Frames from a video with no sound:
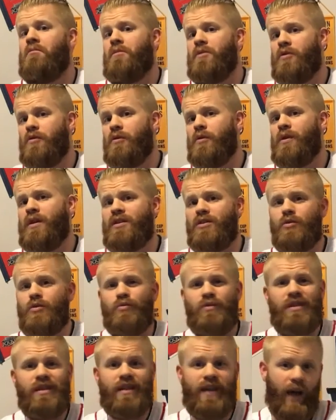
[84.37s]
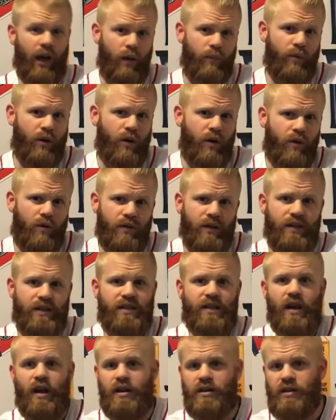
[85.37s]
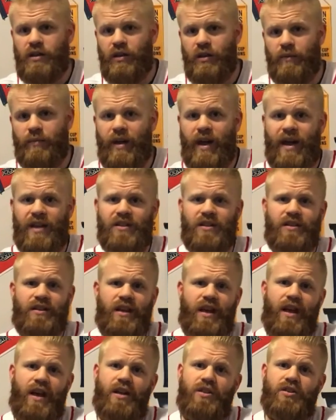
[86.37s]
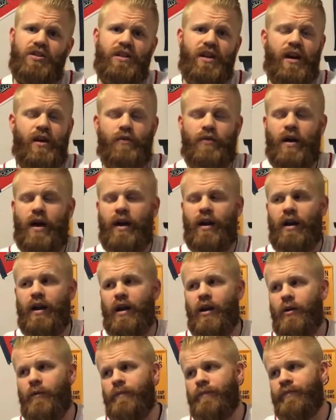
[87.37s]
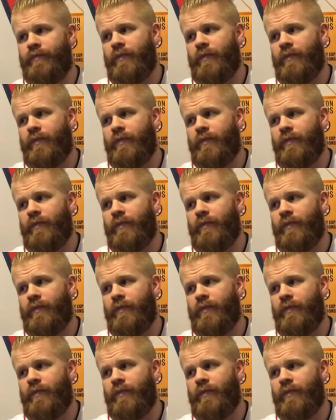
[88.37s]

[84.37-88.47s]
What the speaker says: due to his unique elbow, he decided to pass on that and just kind of ride it out.